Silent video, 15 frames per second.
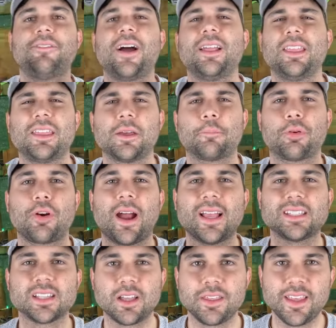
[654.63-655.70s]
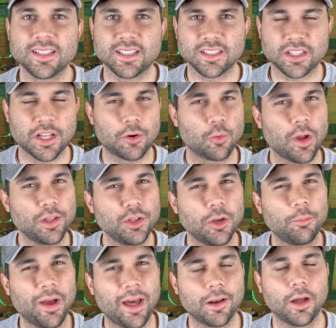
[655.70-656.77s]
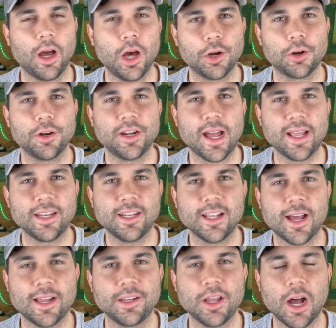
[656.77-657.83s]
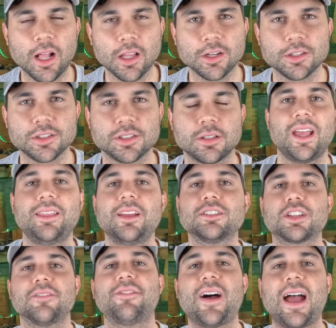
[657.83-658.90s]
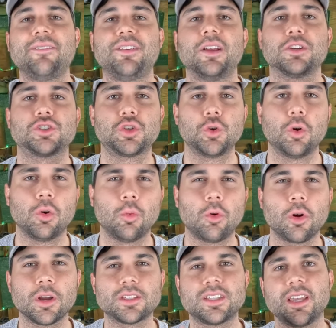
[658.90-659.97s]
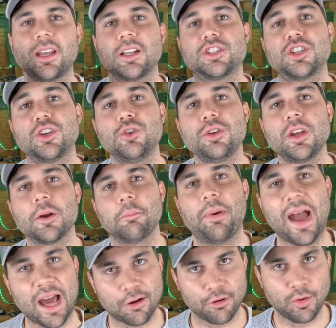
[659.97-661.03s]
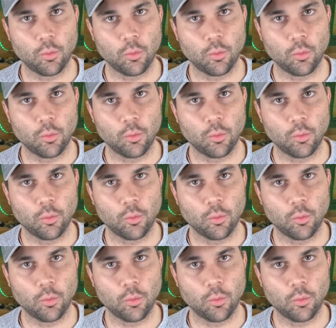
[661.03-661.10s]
finally, the price on this is gonna run you about $199. And there's a 5-year tool warranty and a 2-year battery